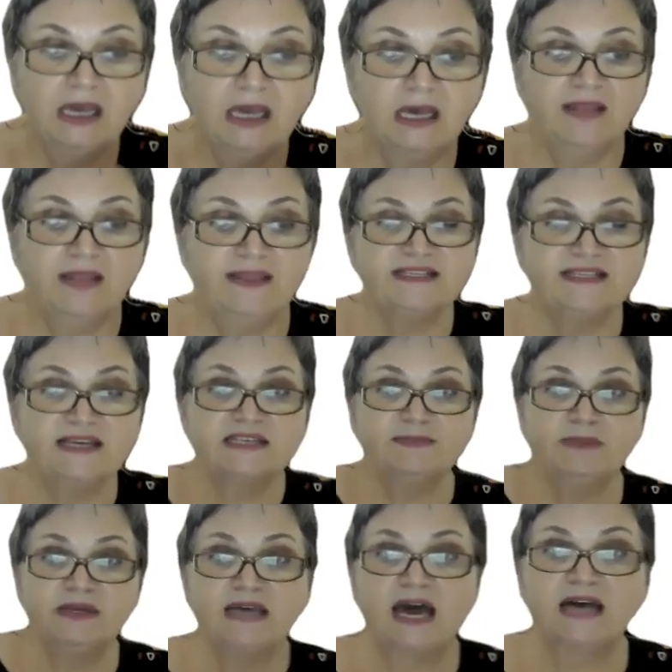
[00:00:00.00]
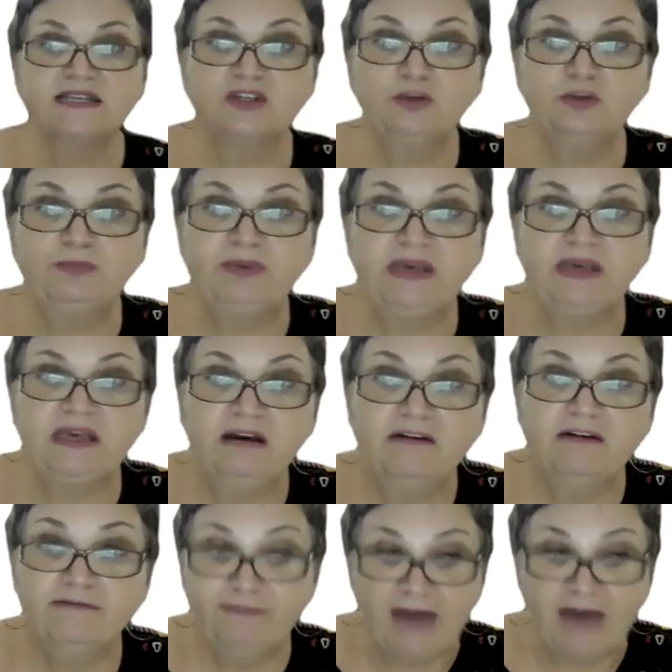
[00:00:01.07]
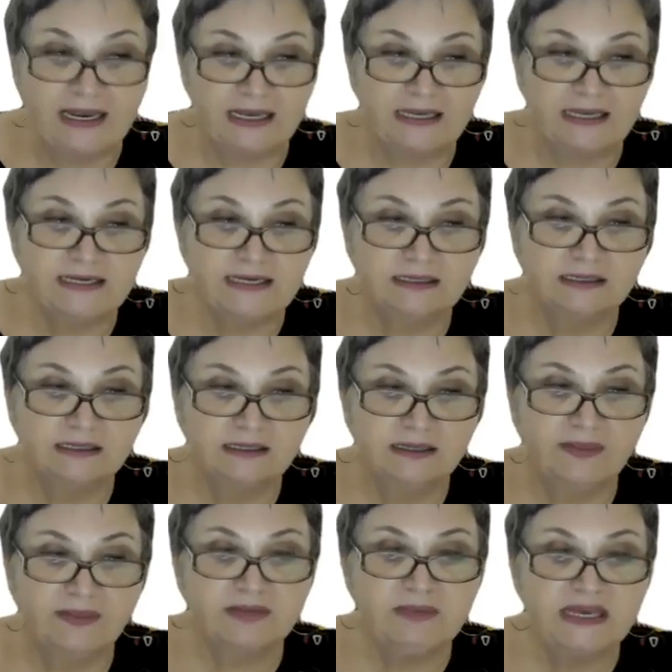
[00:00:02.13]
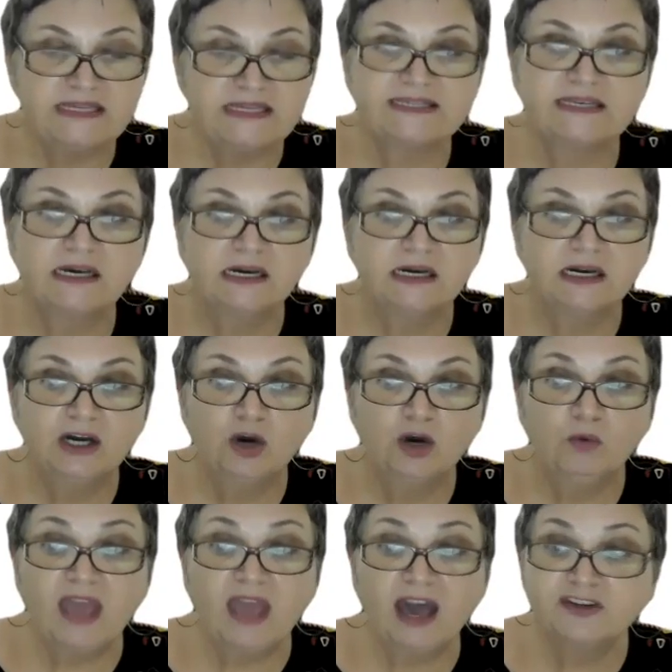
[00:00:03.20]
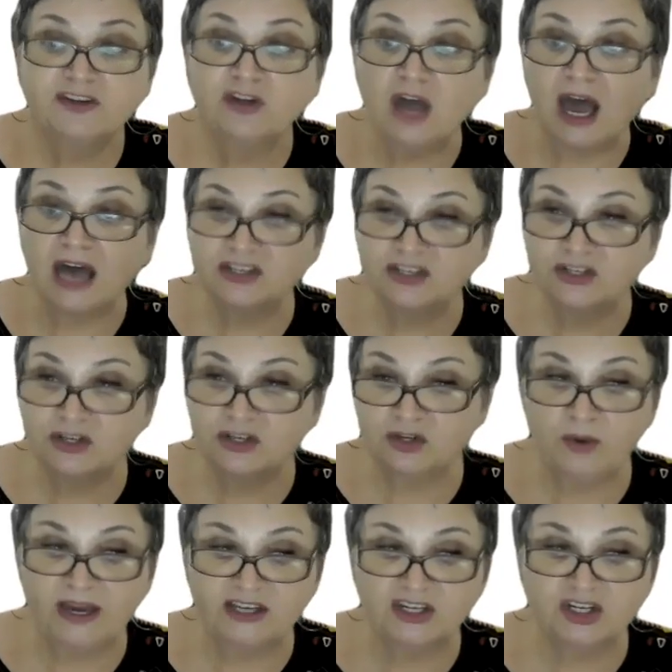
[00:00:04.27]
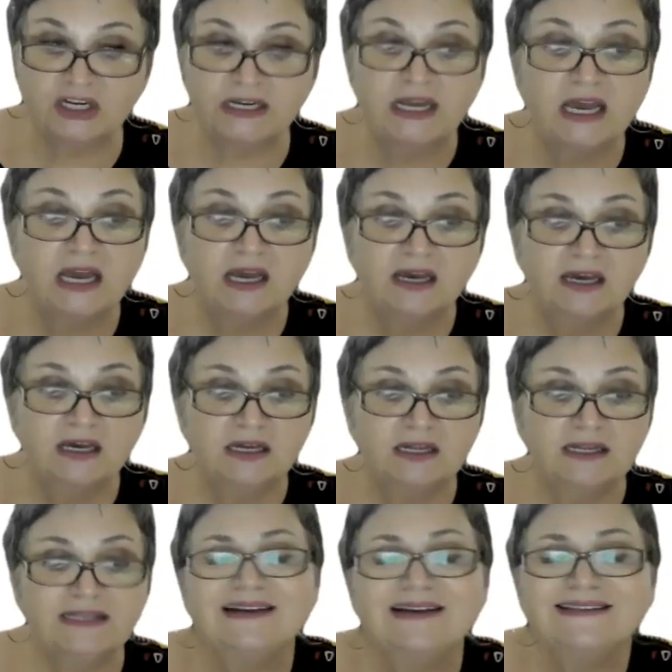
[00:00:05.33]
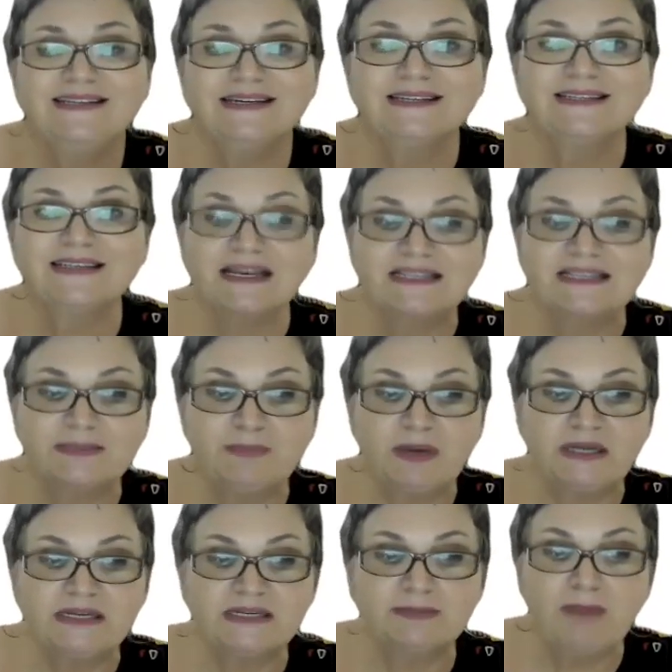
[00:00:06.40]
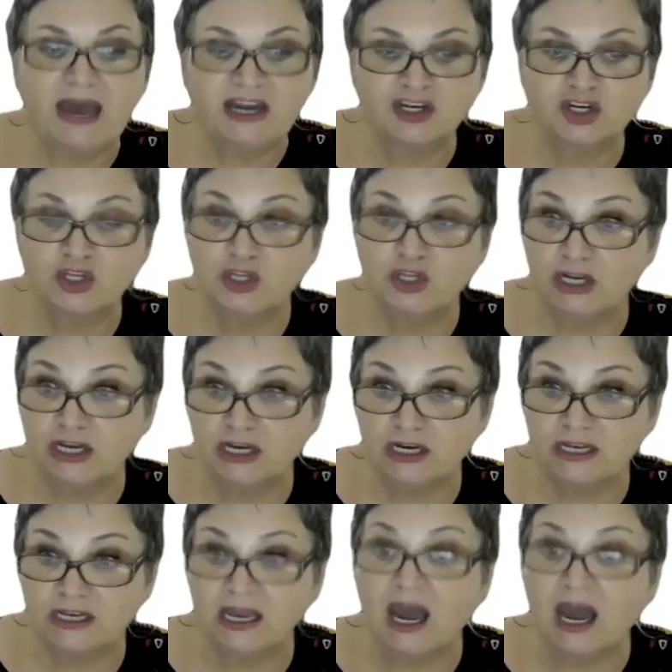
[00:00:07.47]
The assessment has to be valid. That means we have to answer the question, does the assessment match the learning